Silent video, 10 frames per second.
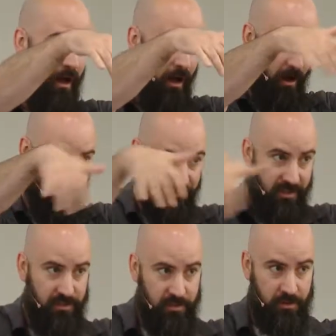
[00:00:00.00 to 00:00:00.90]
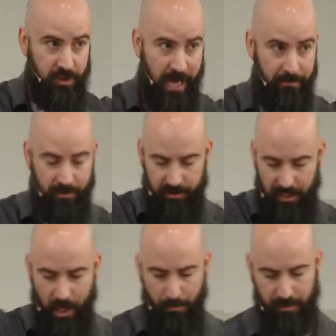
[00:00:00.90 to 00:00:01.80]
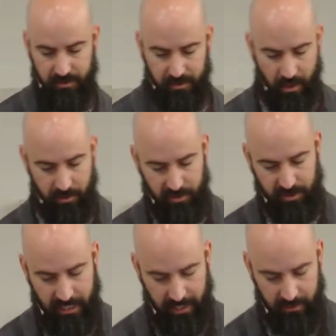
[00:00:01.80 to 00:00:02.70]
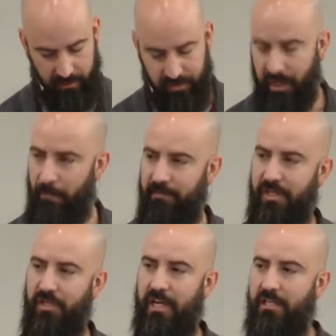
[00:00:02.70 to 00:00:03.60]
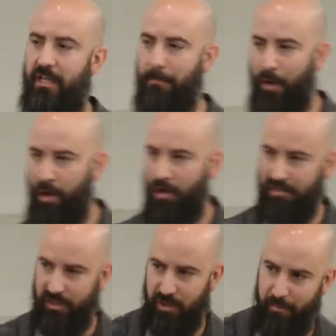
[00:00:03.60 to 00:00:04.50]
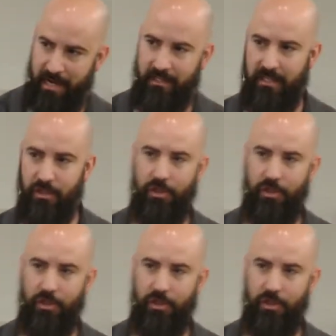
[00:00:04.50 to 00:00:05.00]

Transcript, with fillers: of this chapter to help us understand it. Some have suggested that Paul is expecting